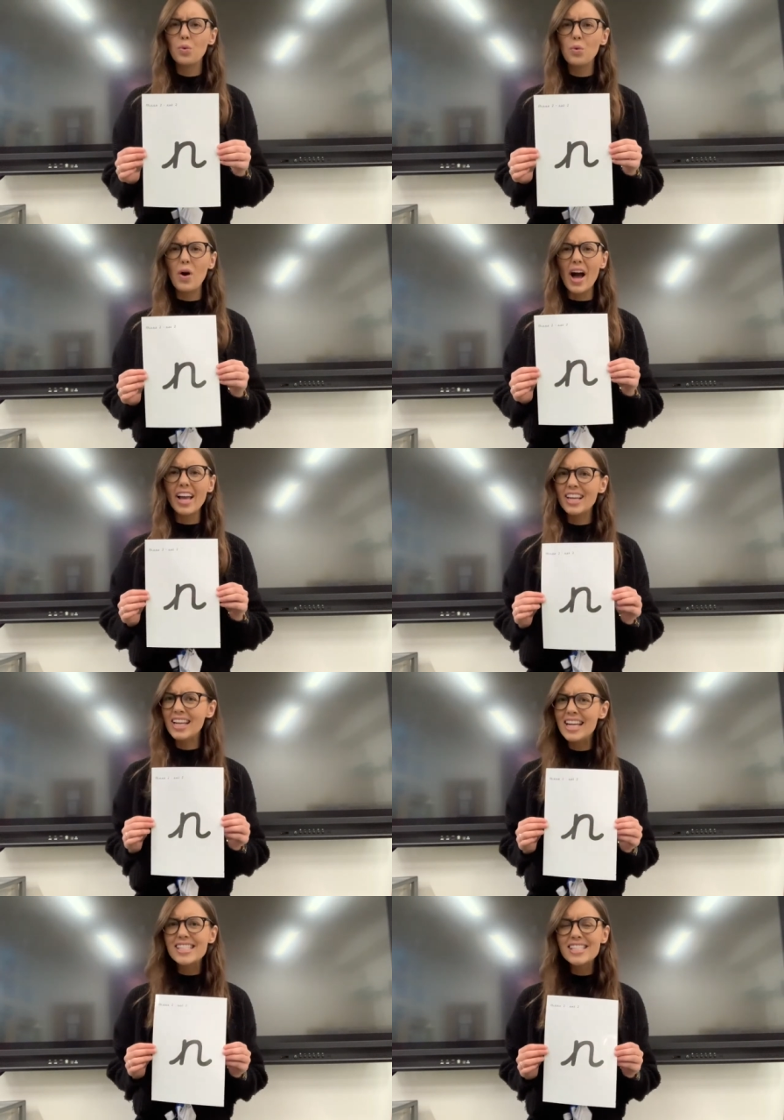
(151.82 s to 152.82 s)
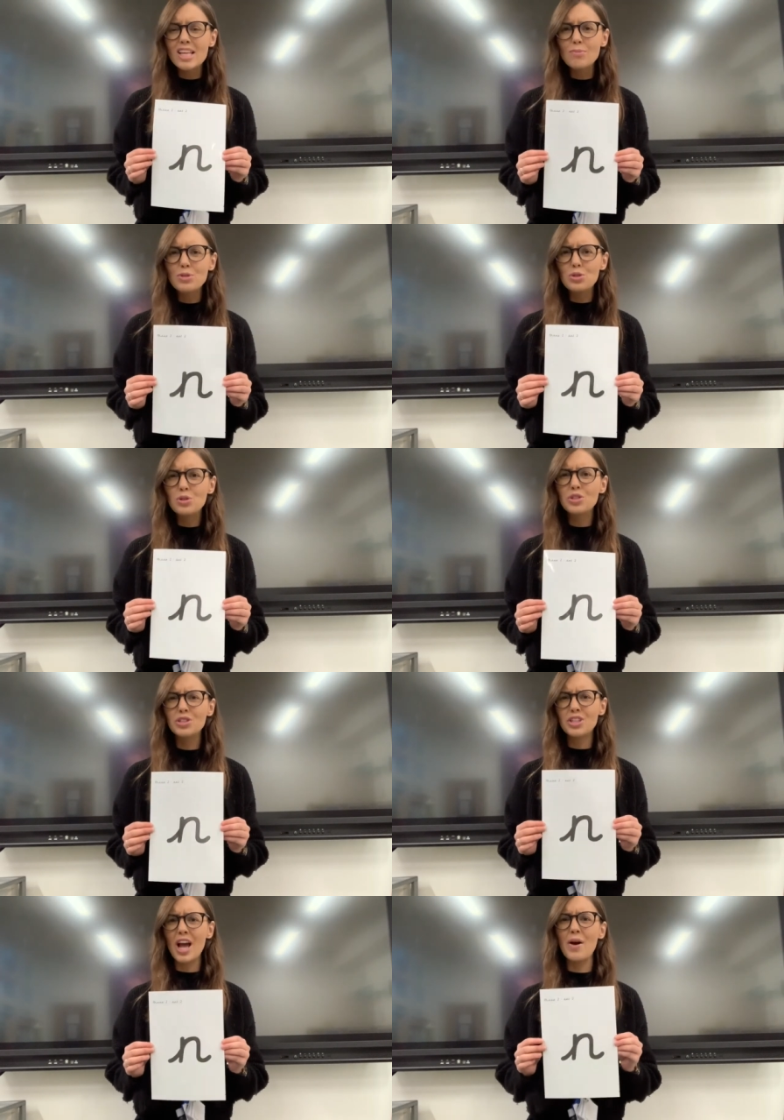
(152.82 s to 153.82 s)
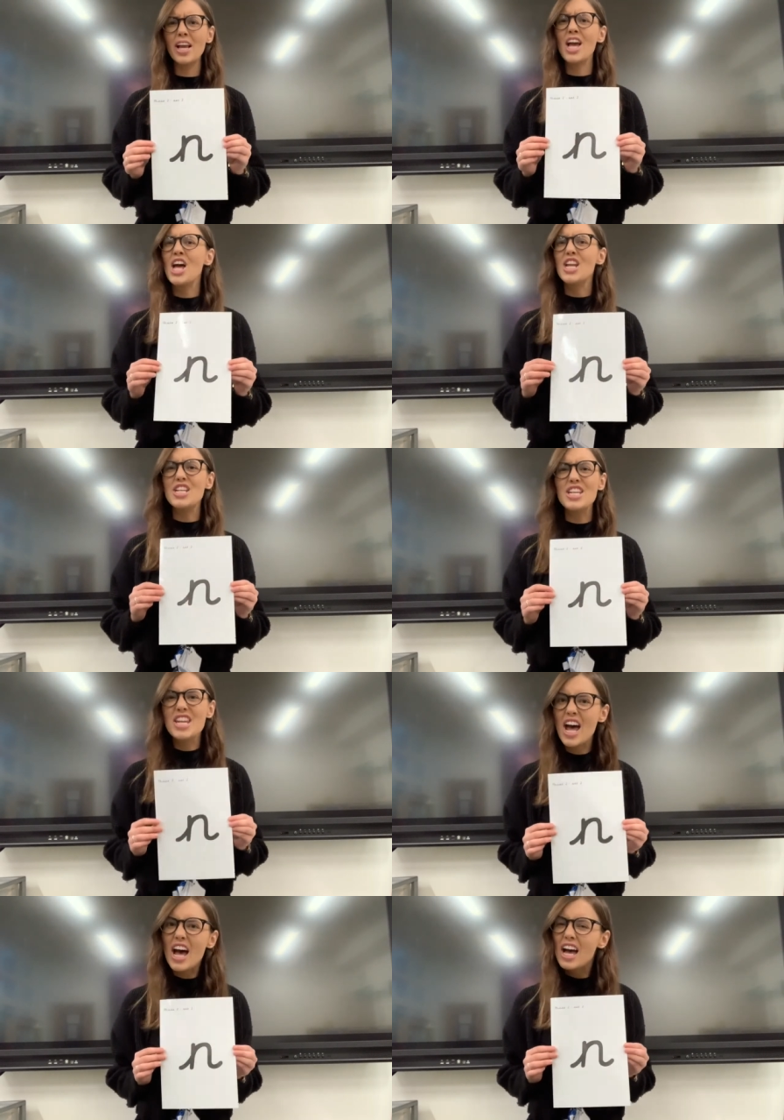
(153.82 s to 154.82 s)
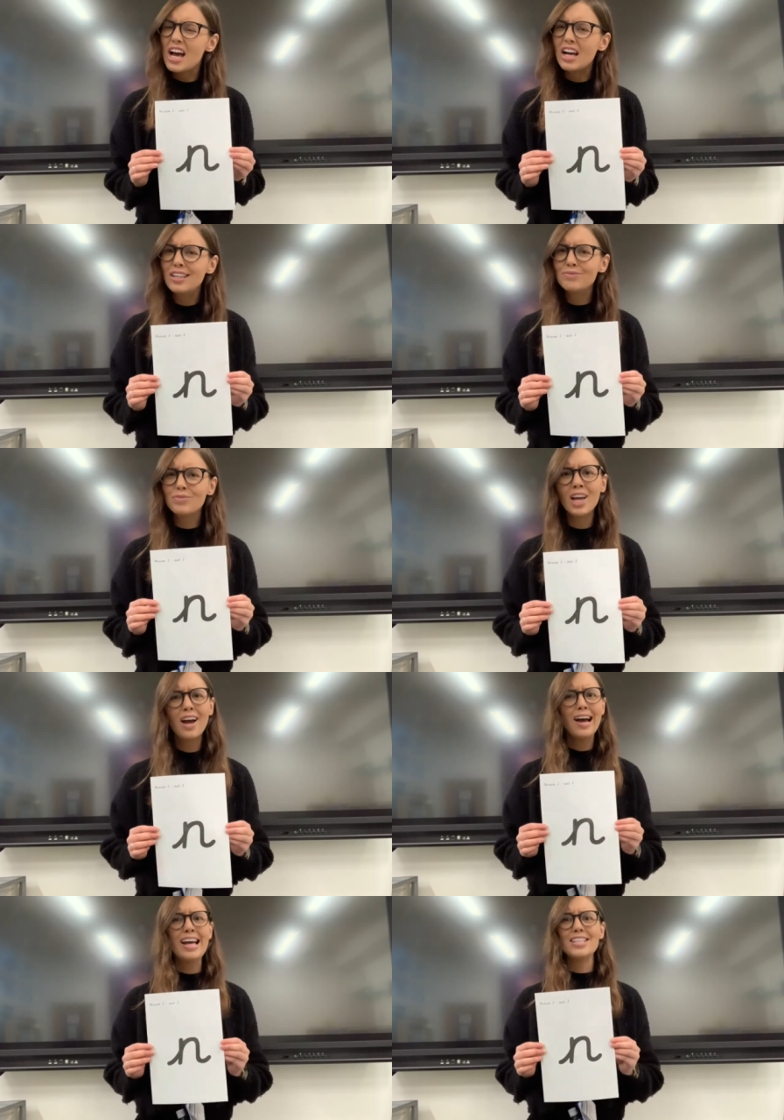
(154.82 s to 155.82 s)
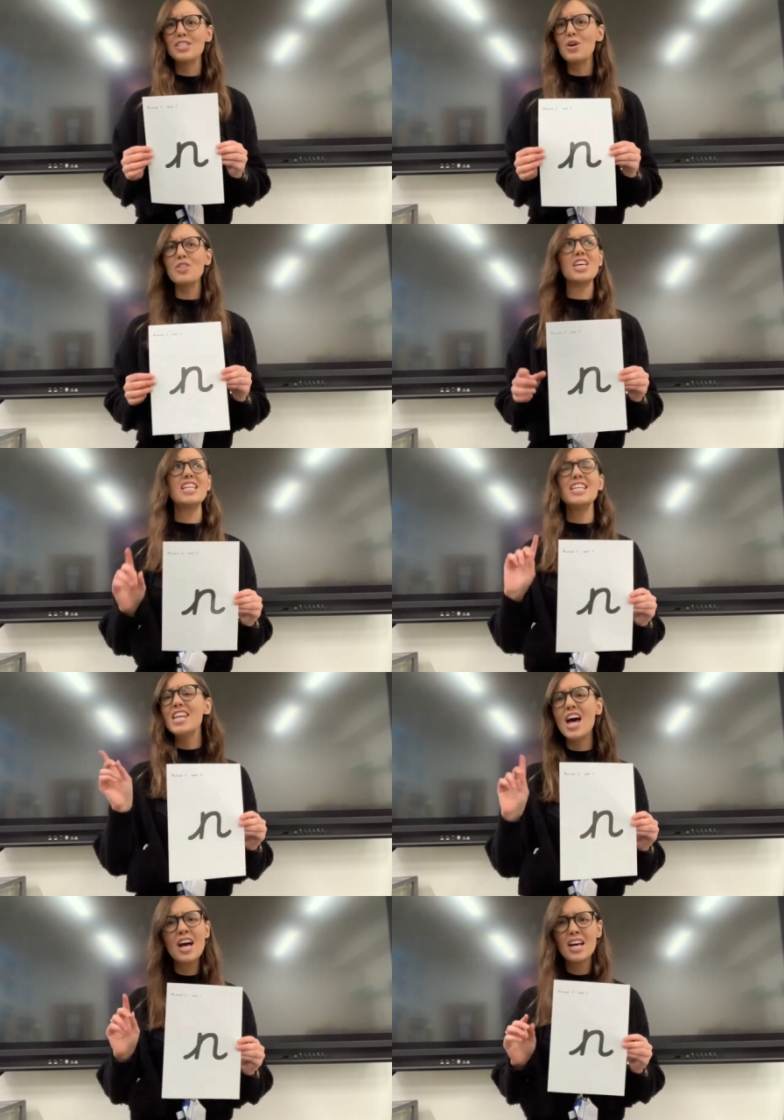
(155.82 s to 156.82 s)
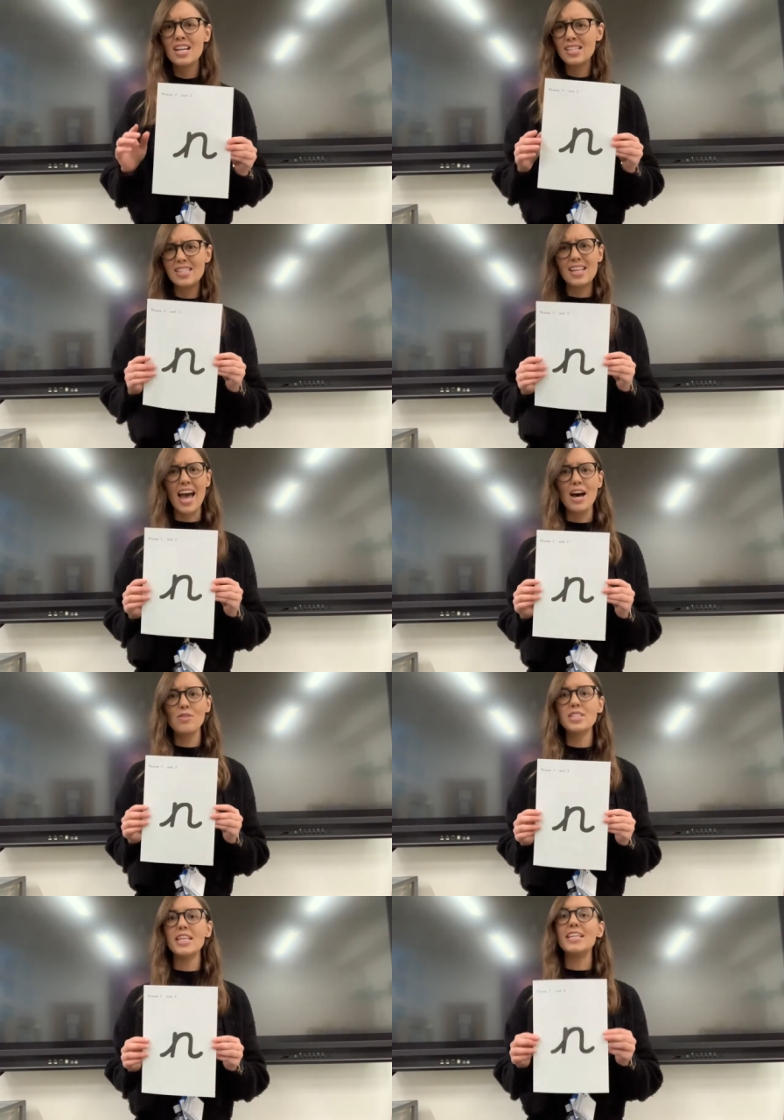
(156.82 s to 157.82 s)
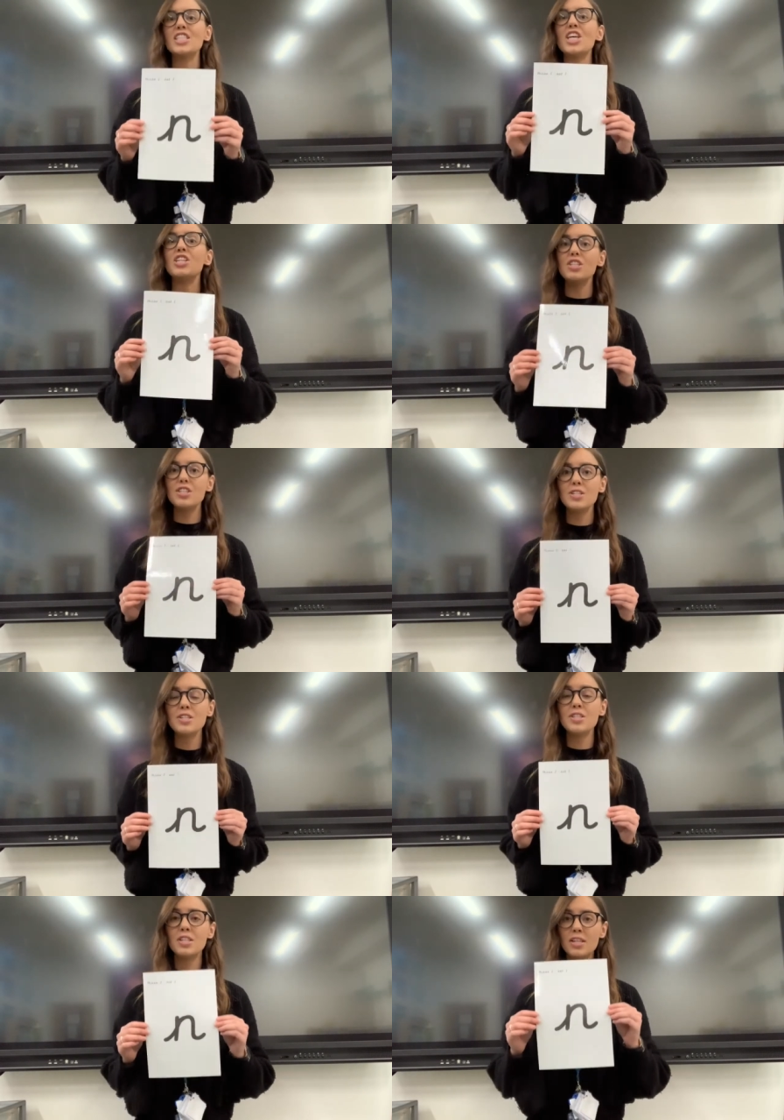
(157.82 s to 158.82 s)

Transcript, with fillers: I can hear some children going n. It's not the n sound, it's mm.